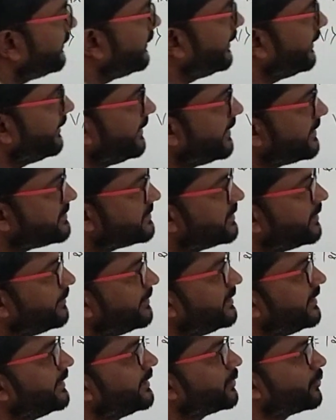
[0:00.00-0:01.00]
he has
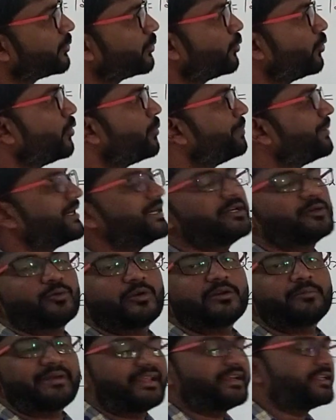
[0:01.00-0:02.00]
given the interval open
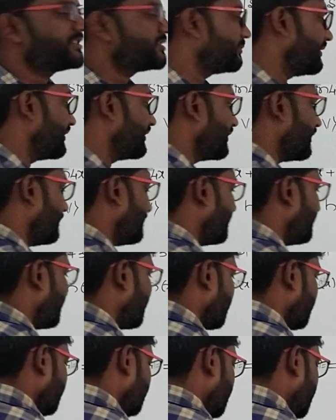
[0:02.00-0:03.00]
interval minus 1 comma
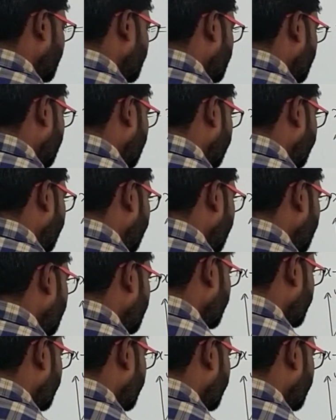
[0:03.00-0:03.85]
1. This will be